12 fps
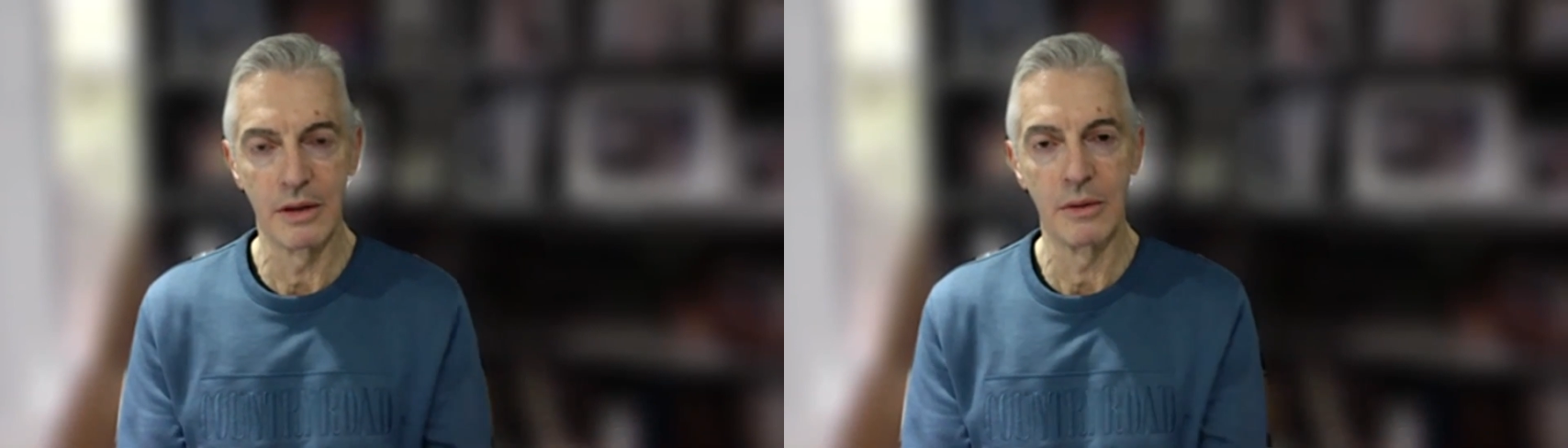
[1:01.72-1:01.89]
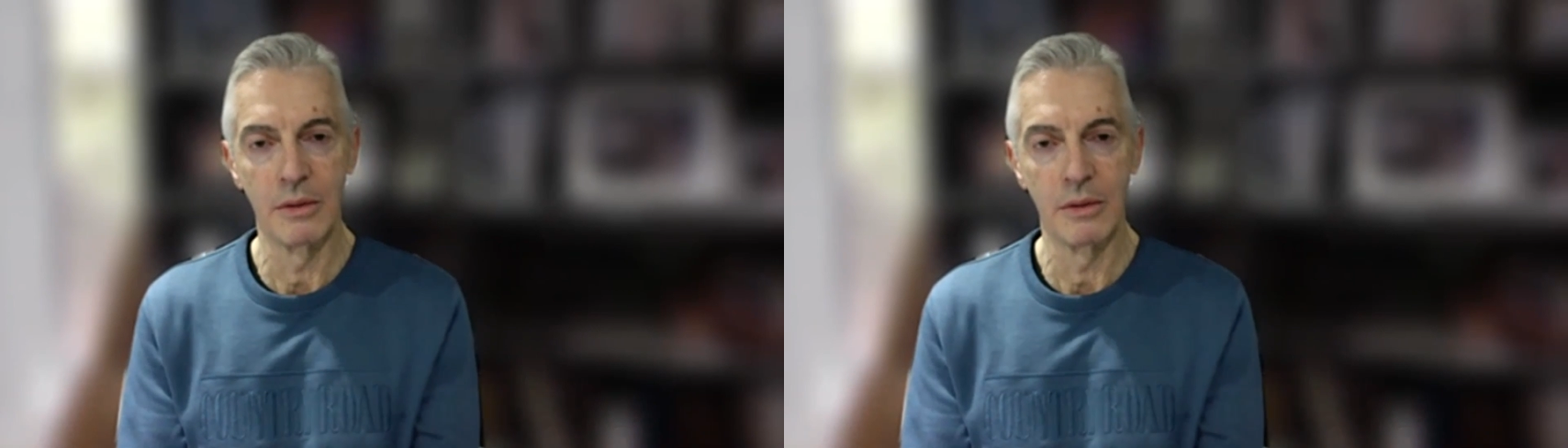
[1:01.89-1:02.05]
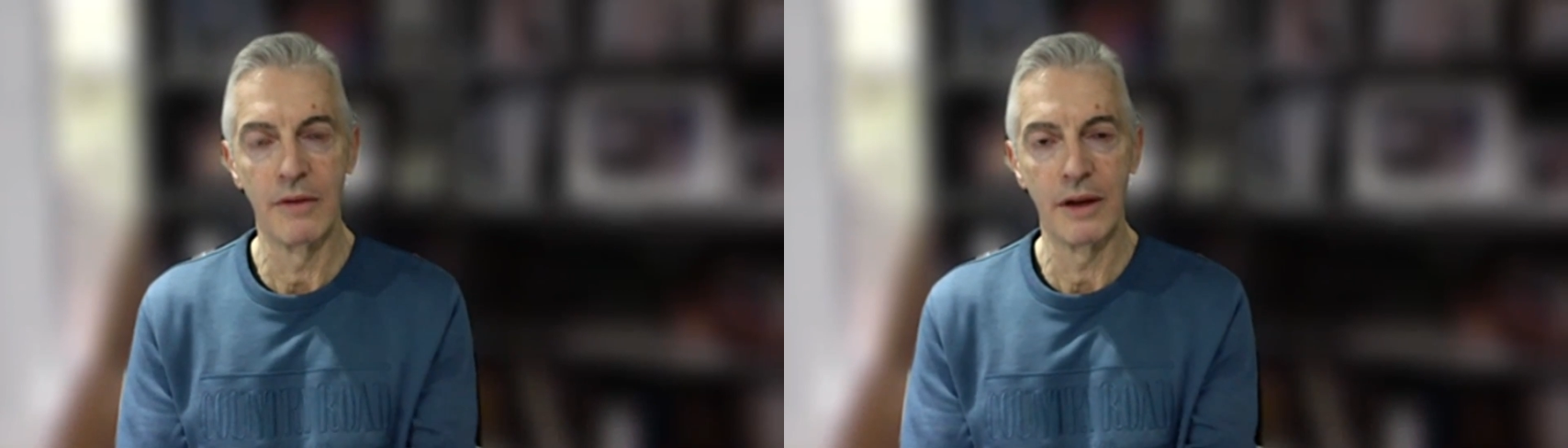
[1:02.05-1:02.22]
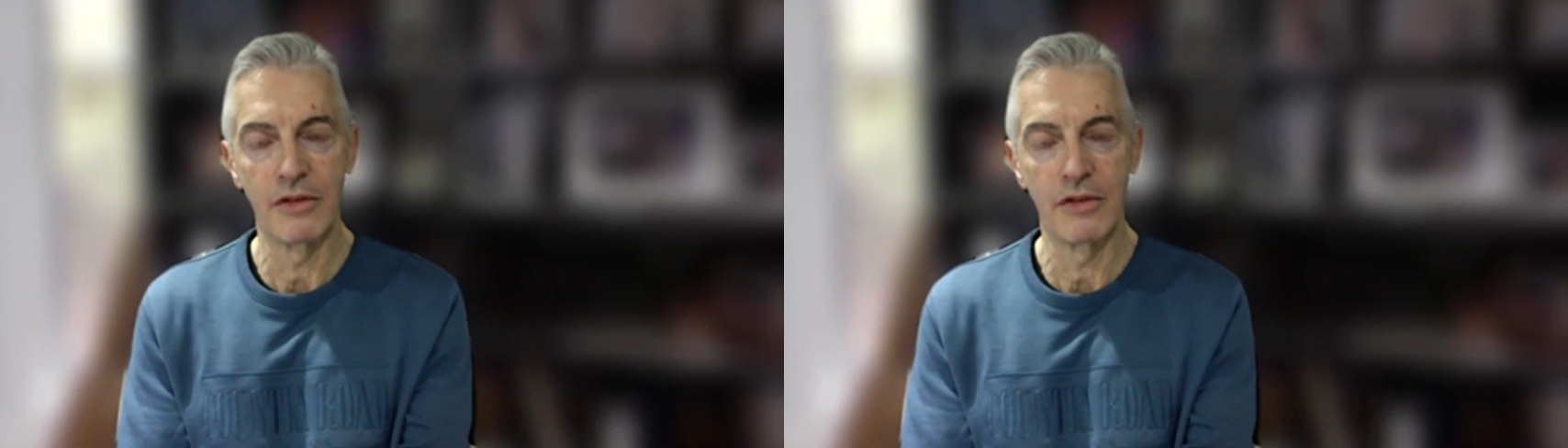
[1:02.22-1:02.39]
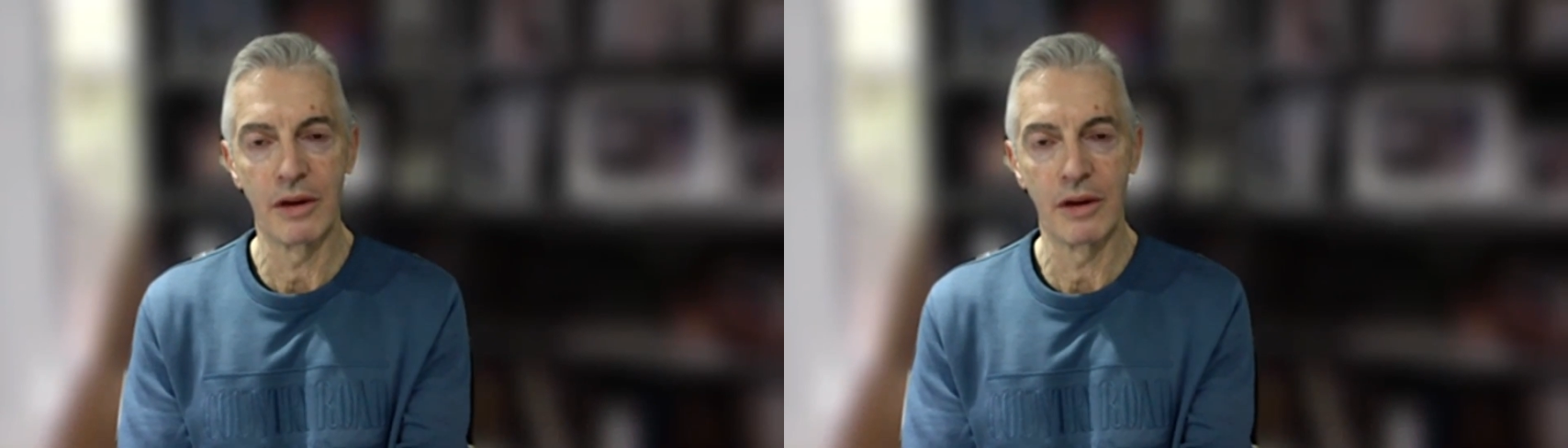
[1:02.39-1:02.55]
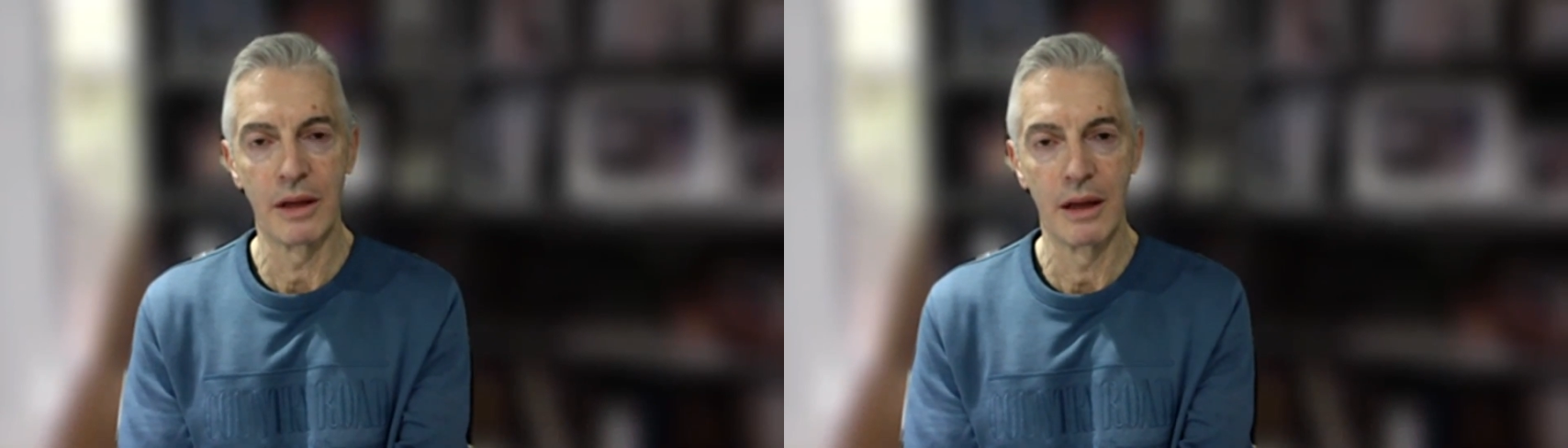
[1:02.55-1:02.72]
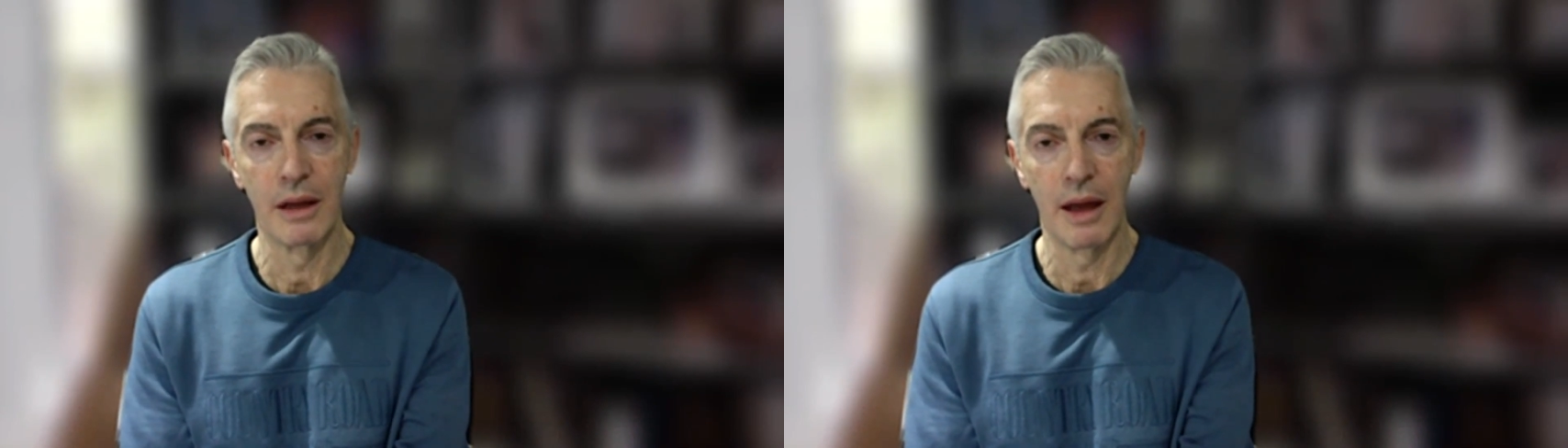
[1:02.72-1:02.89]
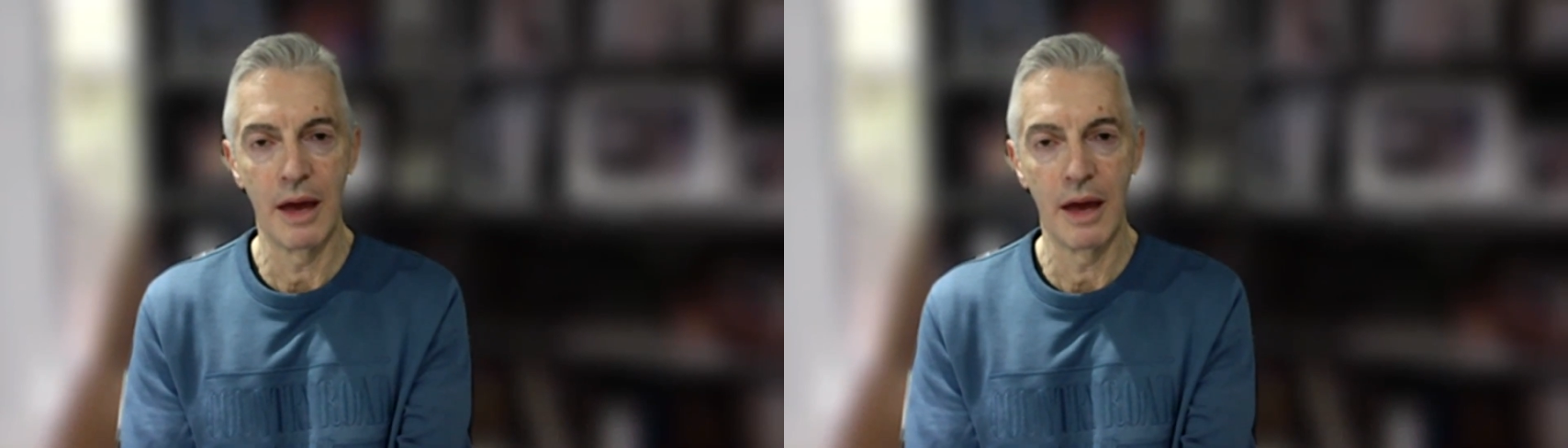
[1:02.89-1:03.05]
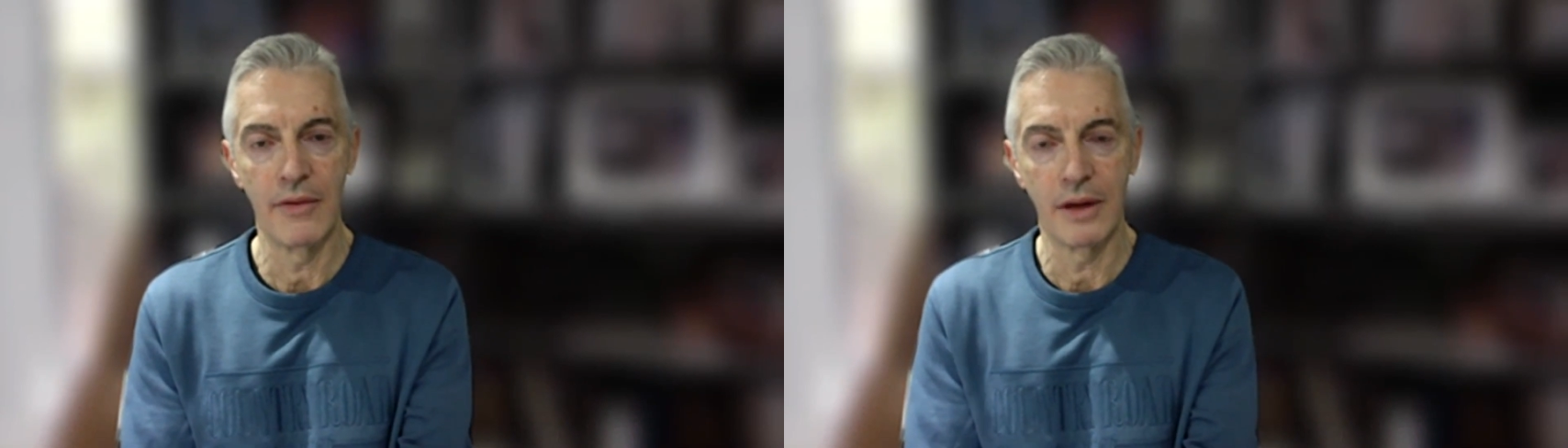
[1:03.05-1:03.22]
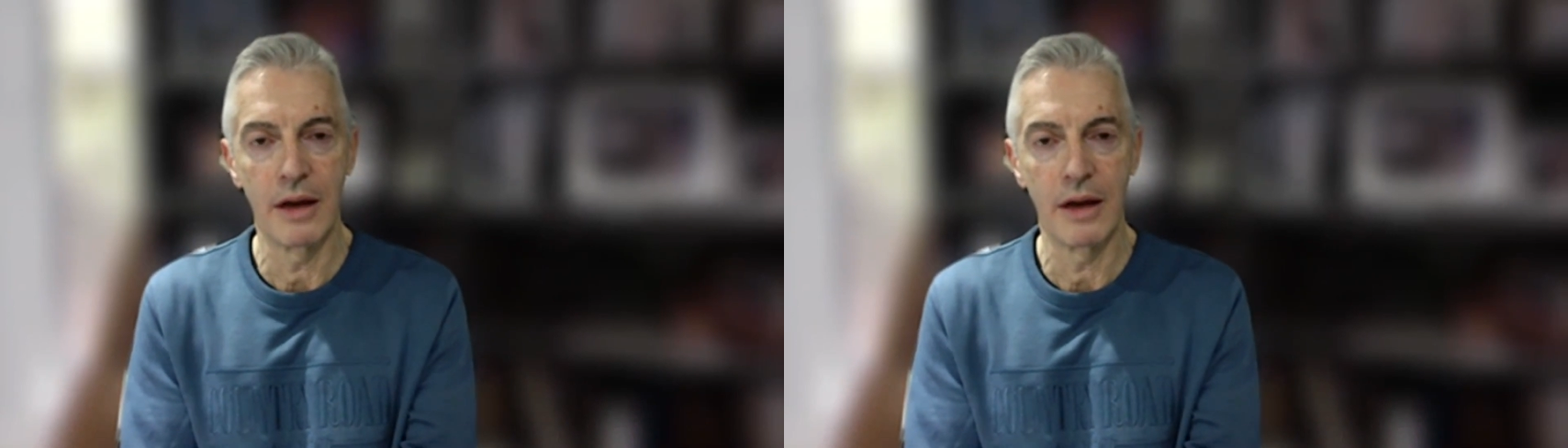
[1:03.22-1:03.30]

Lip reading: to eventually have a